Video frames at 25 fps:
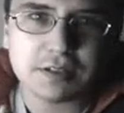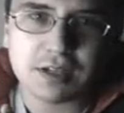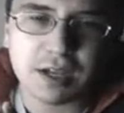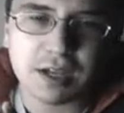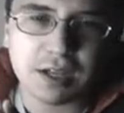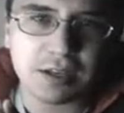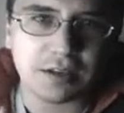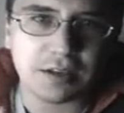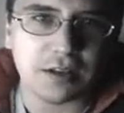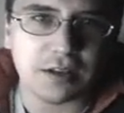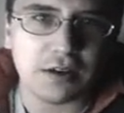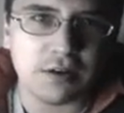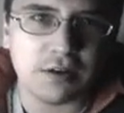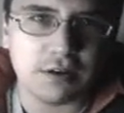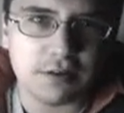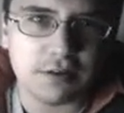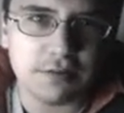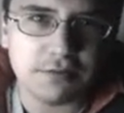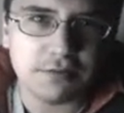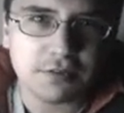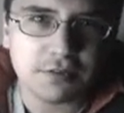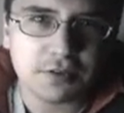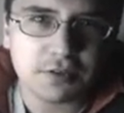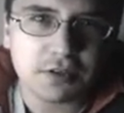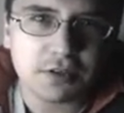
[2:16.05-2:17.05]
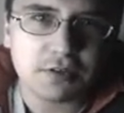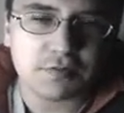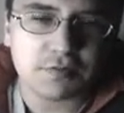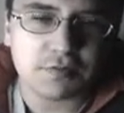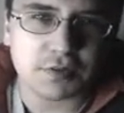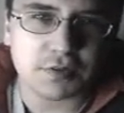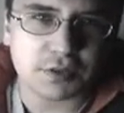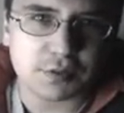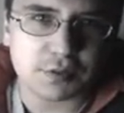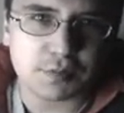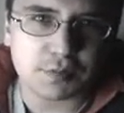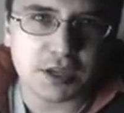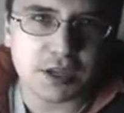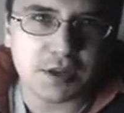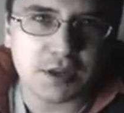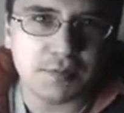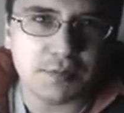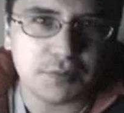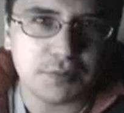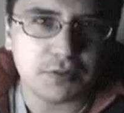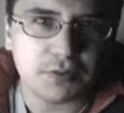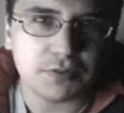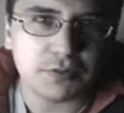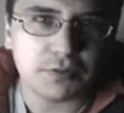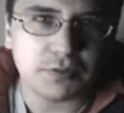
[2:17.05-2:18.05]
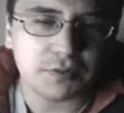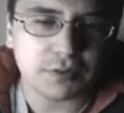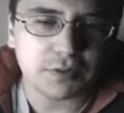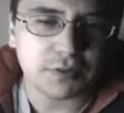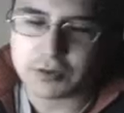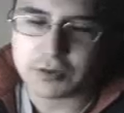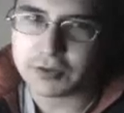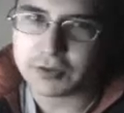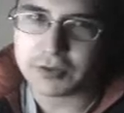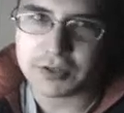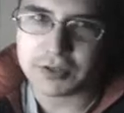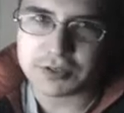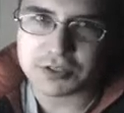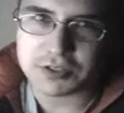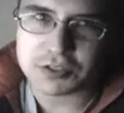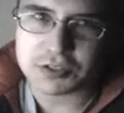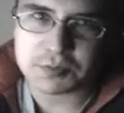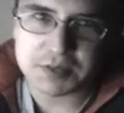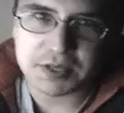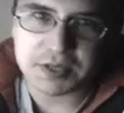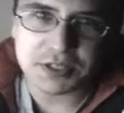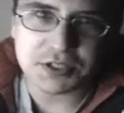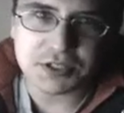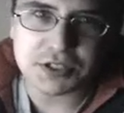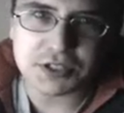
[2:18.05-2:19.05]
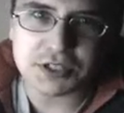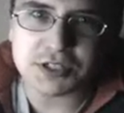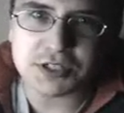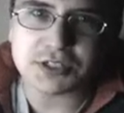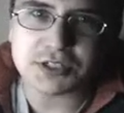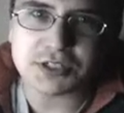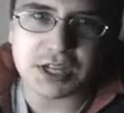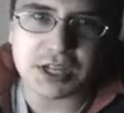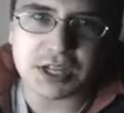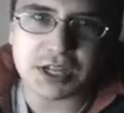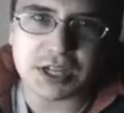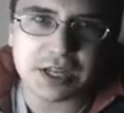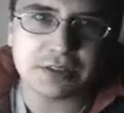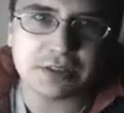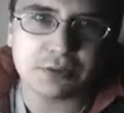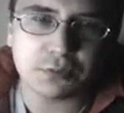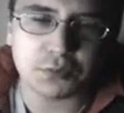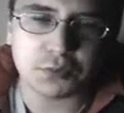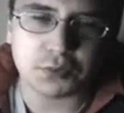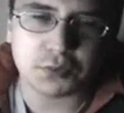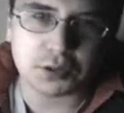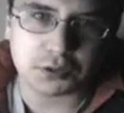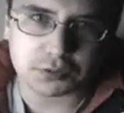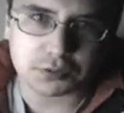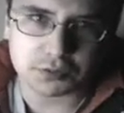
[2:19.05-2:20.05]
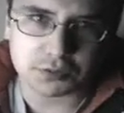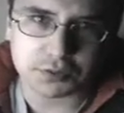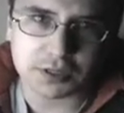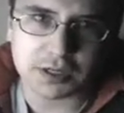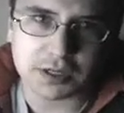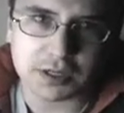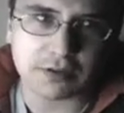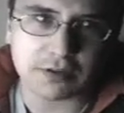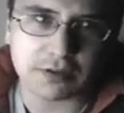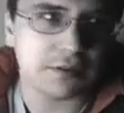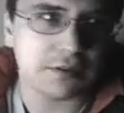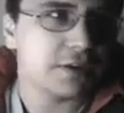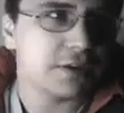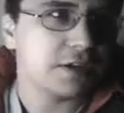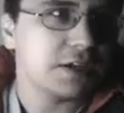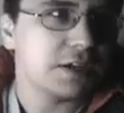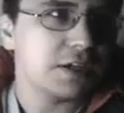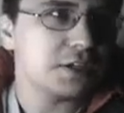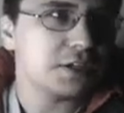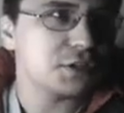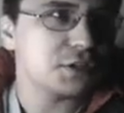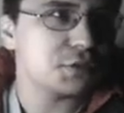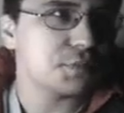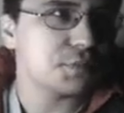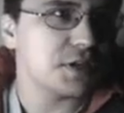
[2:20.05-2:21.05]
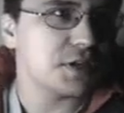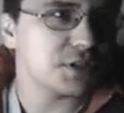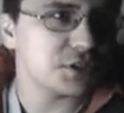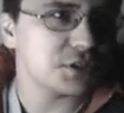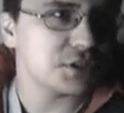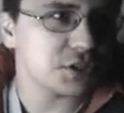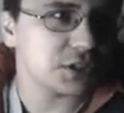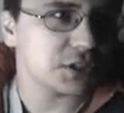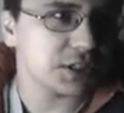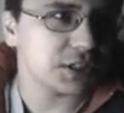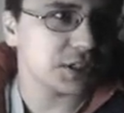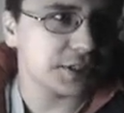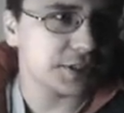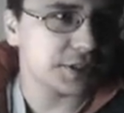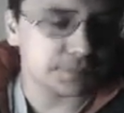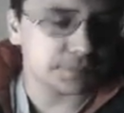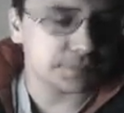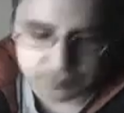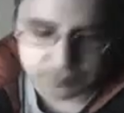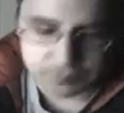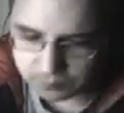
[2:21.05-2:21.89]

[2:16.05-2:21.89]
a love for the people or the species in the world there. Especially